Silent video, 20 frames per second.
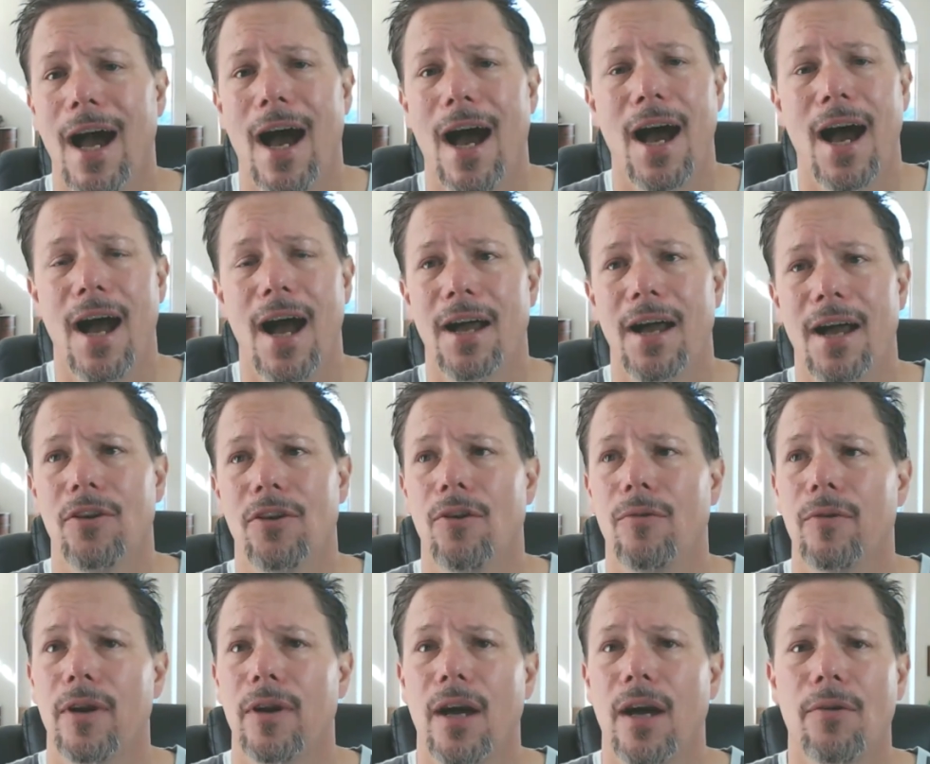I, I know
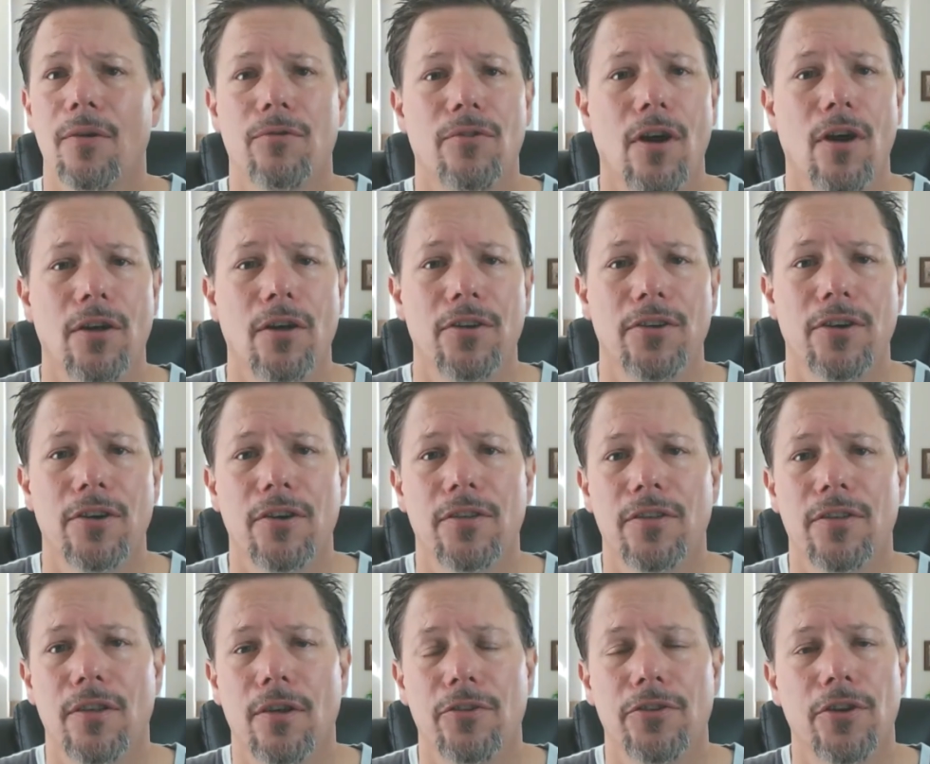when I volunteer at
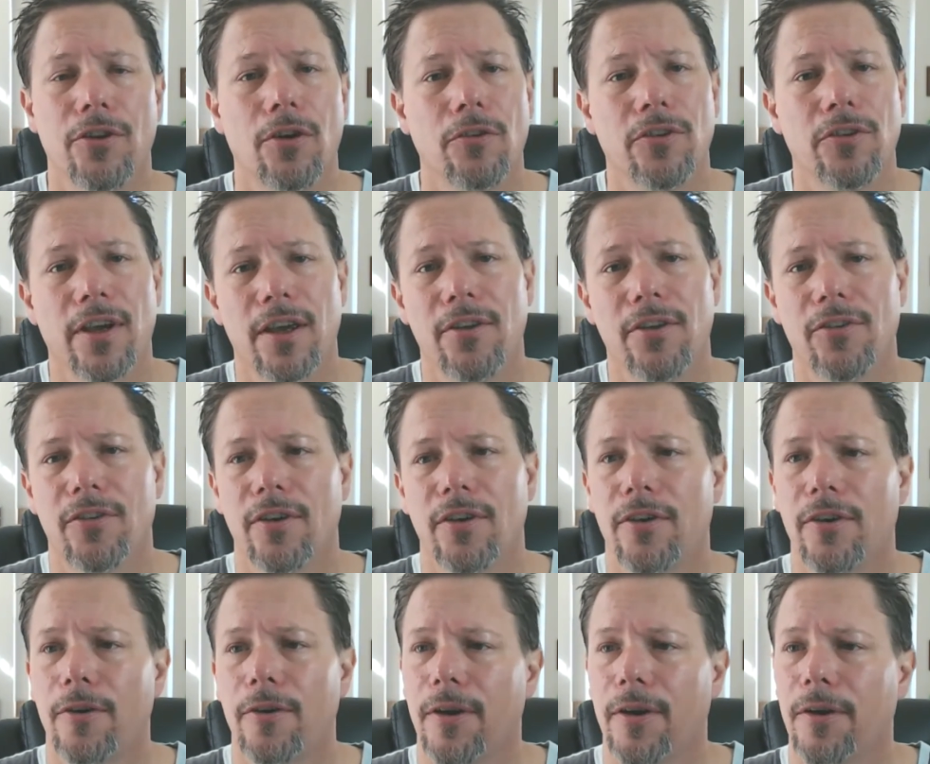the adult day
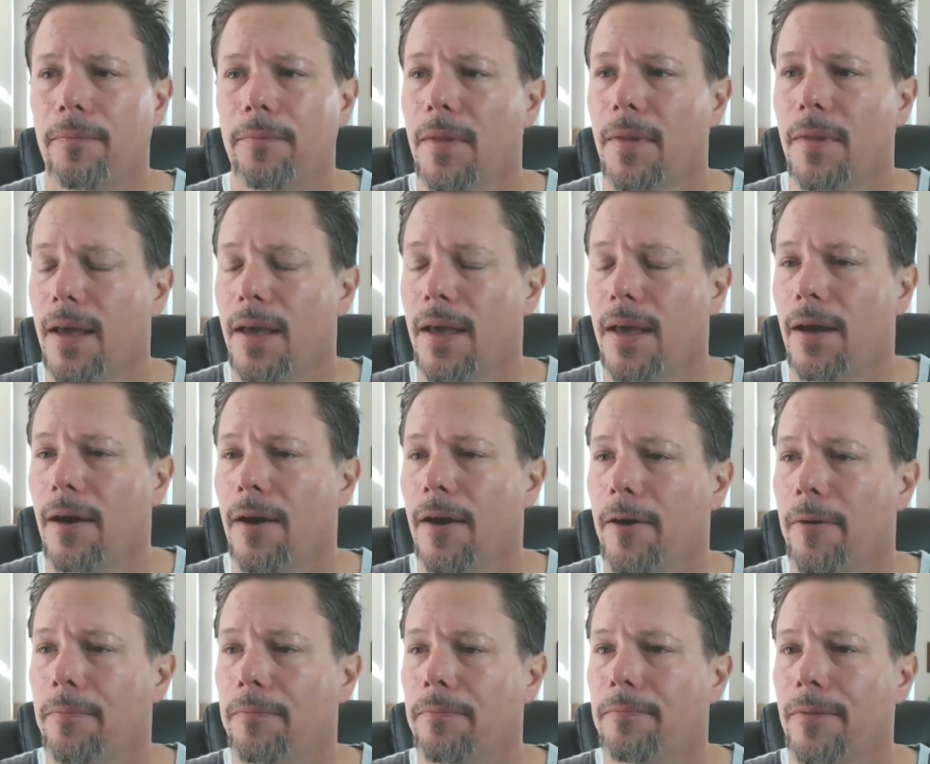center, and
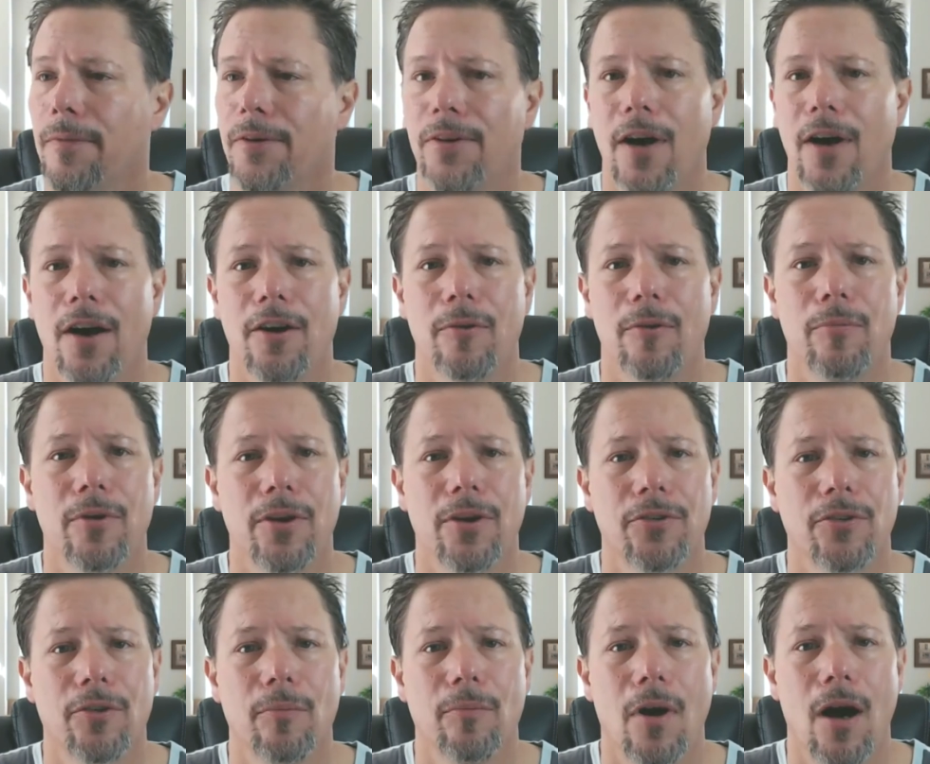um, a daughter brings
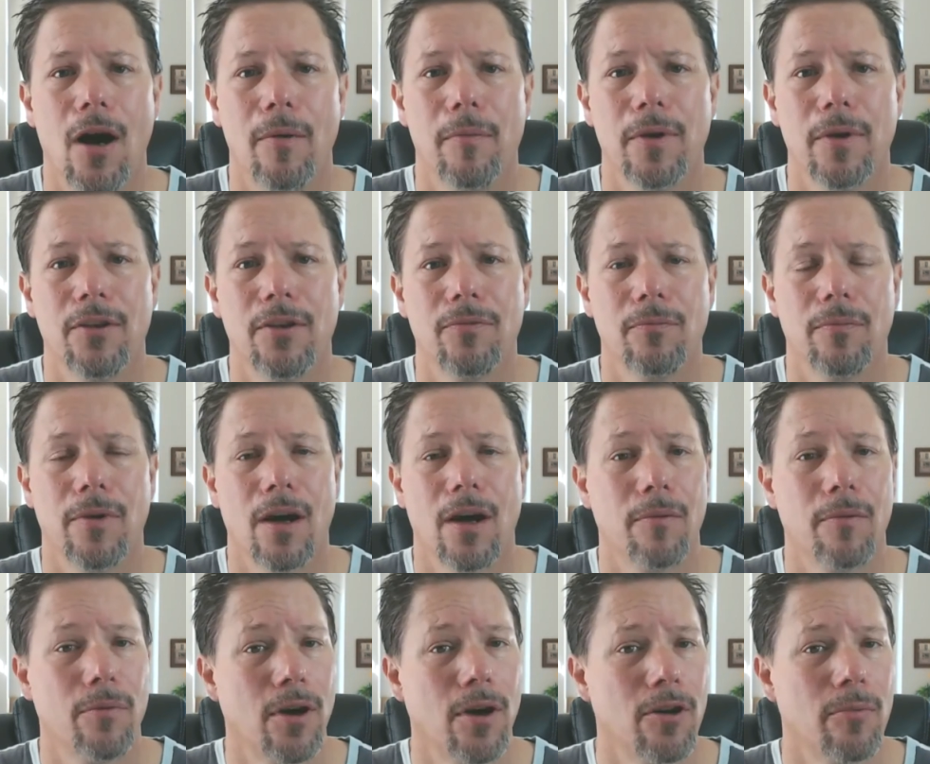her mom in,
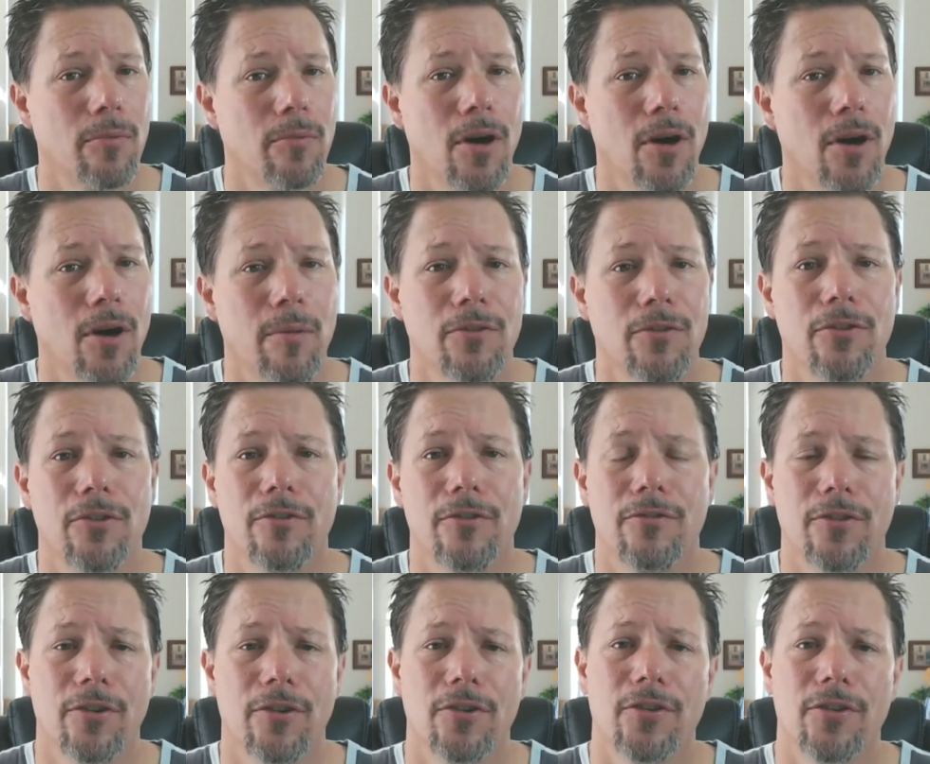brought her mom in for the
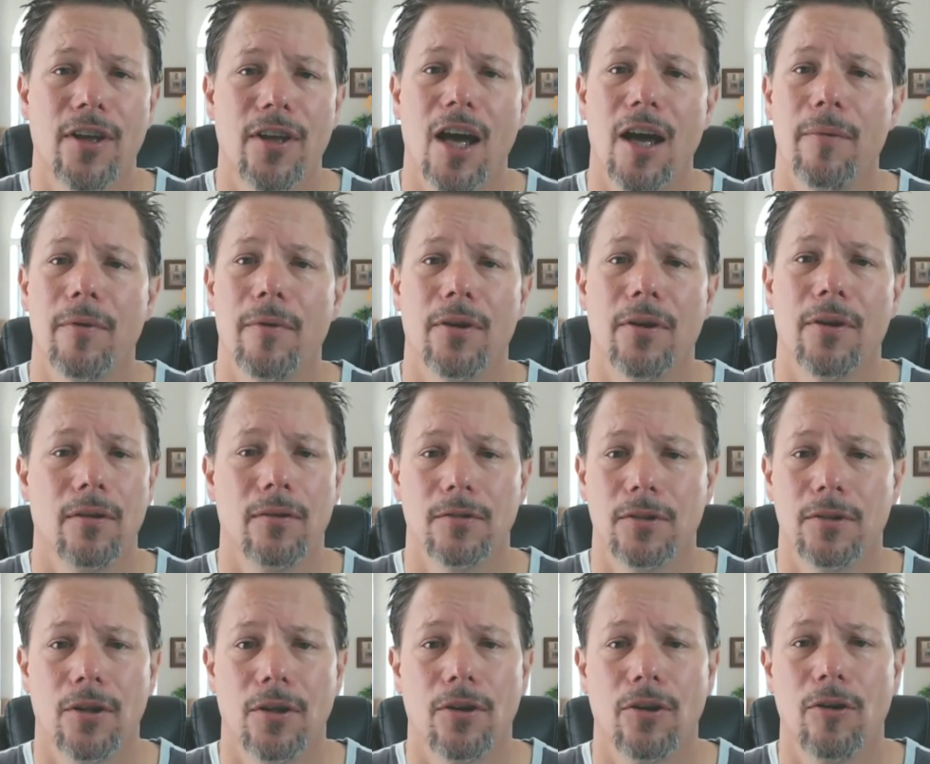first time, and you
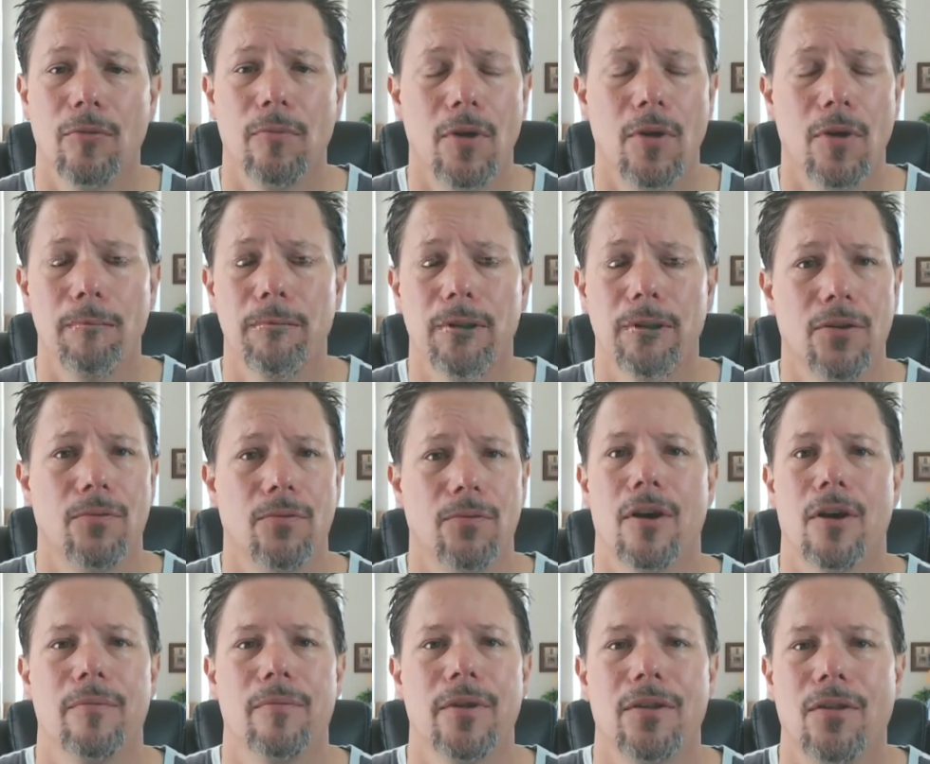know her mom didn't
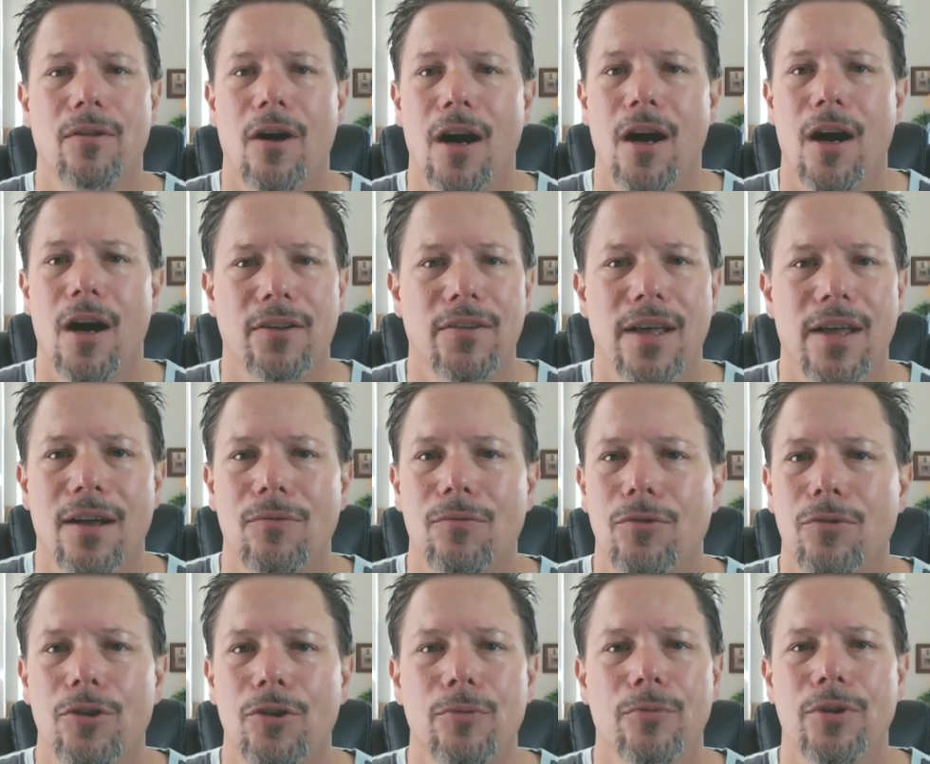want to be locked in that
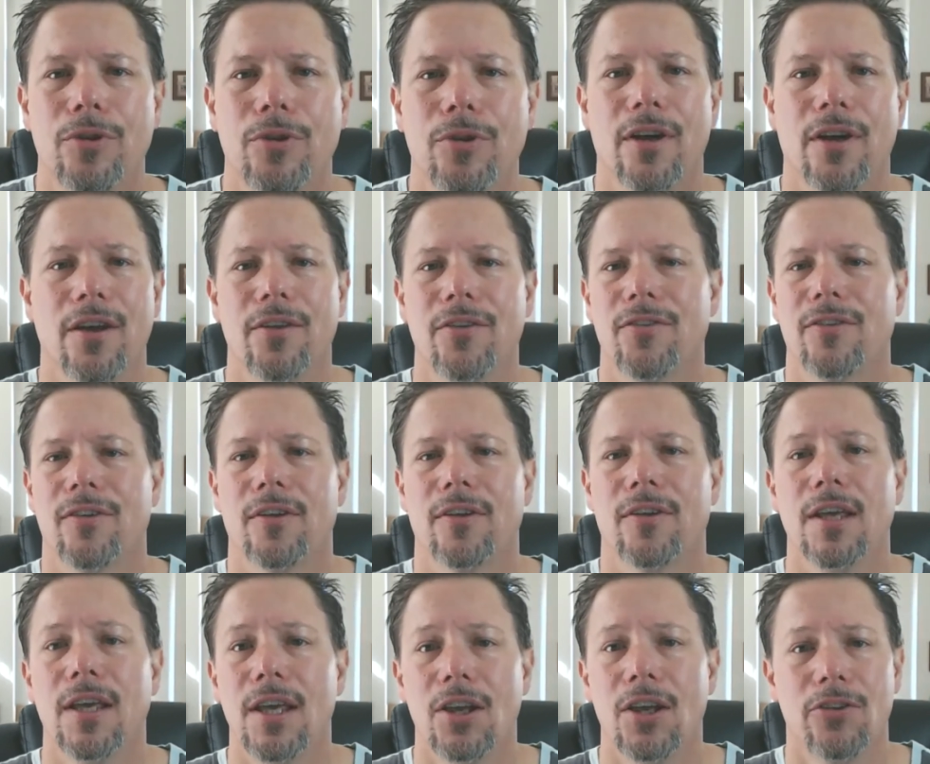room with us, and
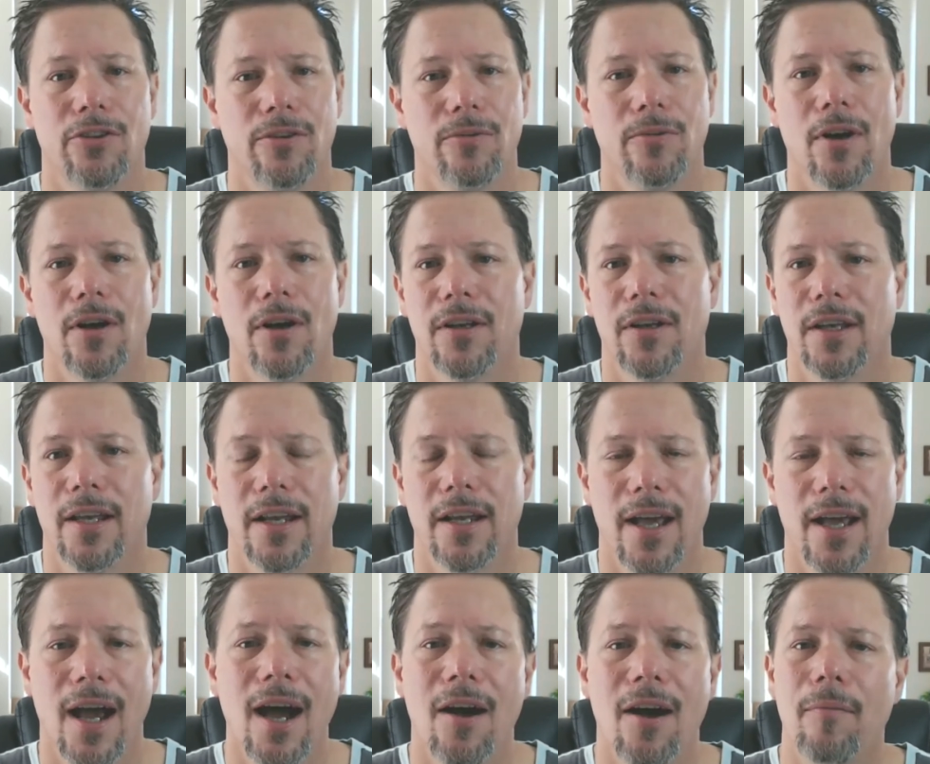she wanted to get
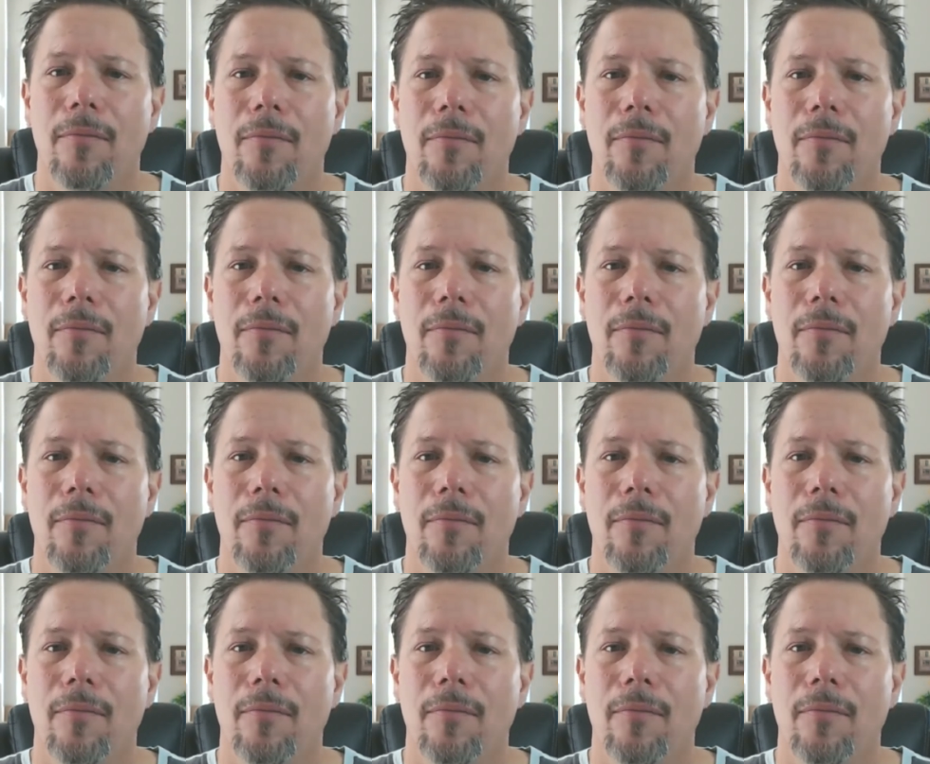out.